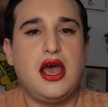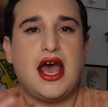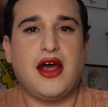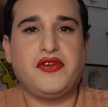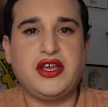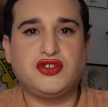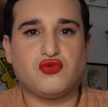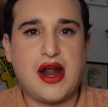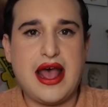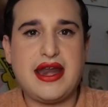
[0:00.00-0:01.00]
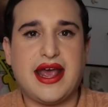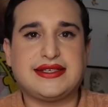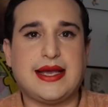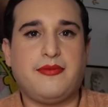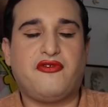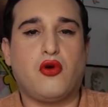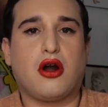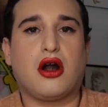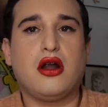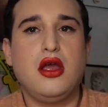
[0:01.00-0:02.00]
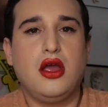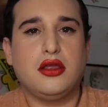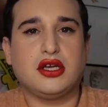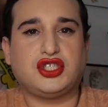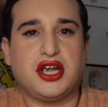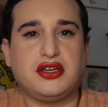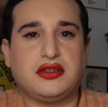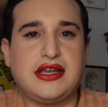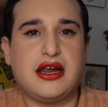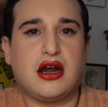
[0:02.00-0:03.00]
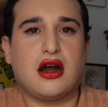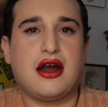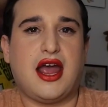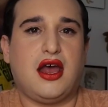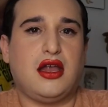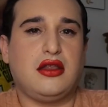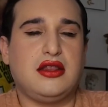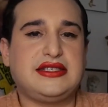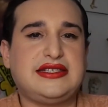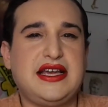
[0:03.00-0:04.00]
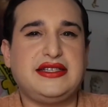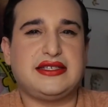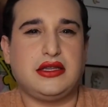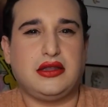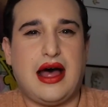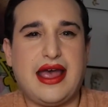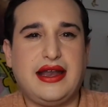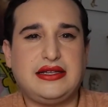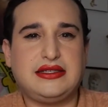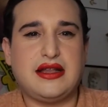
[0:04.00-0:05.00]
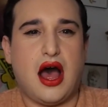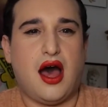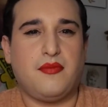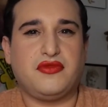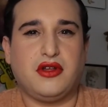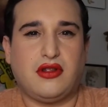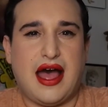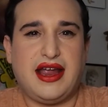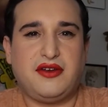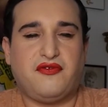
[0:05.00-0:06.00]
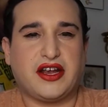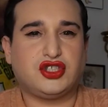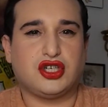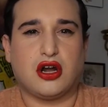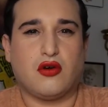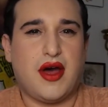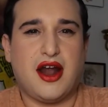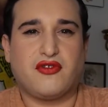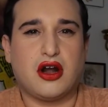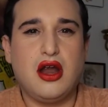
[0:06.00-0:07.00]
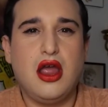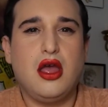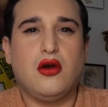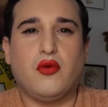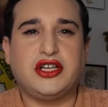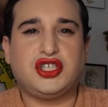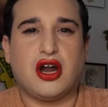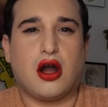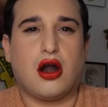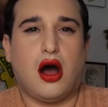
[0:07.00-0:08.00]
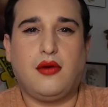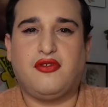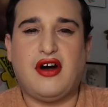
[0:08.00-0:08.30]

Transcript: Everything's red except for the chandelier and the seats and the light fixture or whatever, which are all